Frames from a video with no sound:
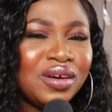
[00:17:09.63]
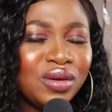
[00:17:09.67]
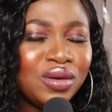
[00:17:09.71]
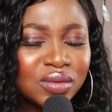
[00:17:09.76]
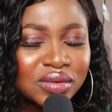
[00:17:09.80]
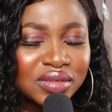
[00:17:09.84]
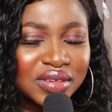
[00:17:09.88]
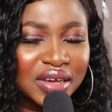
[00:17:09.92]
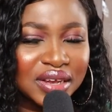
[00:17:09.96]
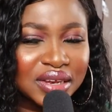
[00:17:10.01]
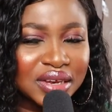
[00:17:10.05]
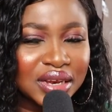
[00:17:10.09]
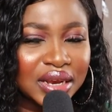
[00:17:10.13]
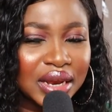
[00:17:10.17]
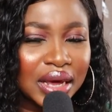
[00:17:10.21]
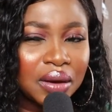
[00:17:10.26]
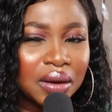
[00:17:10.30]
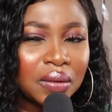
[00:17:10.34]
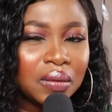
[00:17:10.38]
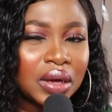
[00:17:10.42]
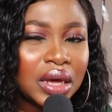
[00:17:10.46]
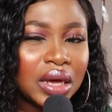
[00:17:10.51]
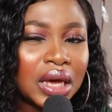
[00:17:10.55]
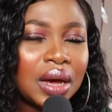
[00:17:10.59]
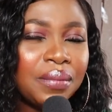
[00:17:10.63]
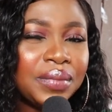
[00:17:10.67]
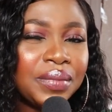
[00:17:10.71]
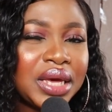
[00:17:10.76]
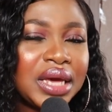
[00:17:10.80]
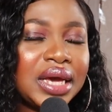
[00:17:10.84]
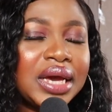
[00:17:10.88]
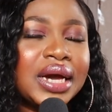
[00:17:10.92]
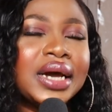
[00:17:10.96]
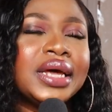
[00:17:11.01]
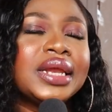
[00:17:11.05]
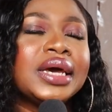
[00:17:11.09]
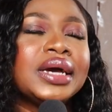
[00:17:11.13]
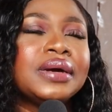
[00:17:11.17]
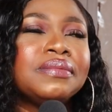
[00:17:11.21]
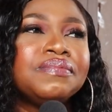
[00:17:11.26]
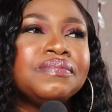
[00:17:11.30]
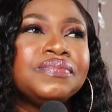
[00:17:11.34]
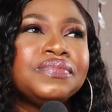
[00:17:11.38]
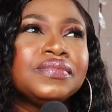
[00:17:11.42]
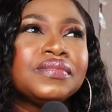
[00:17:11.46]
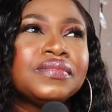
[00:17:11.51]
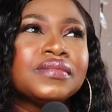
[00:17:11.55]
looked at it like, okay, I'm in Ghana,